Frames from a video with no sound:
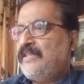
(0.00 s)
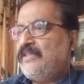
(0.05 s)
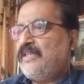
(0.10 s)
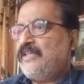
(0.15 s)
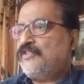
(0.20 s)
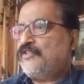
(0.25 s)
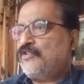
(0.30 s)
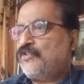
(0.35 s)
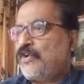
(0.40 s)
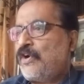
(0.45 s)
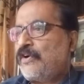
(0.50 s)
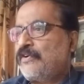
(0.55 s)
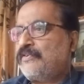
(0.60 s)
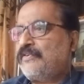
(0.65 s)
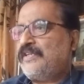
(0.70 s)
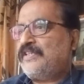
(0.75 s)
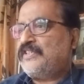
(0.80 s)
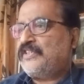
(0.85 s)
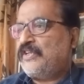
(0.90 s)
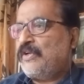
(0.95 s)
This
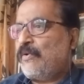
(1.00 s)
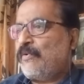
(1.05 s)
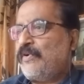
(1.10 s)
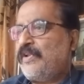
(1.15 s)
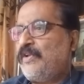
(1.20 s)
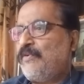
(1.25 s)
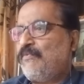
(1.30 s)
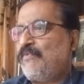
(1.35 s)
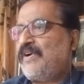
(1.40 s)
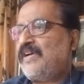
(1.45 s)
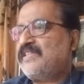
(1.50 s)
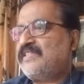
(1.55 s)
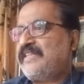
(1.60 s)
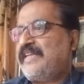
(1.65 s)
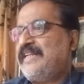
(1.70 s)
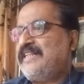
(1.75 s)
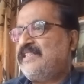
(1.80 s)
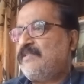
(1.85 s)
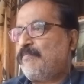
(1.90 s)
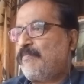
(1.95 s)
short story was
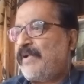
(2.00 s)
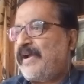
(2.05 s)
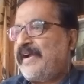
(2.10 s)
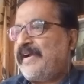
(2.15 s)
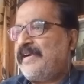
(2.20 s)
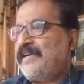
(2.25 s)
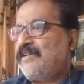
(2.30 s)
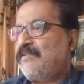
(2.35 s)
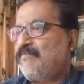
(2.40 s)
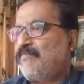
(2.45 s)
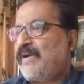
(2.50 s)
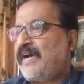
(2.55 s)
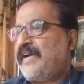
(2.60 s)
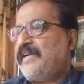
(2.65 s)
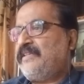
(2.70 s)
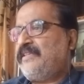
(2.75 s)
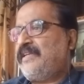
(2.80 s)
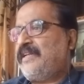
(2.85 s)
inspired by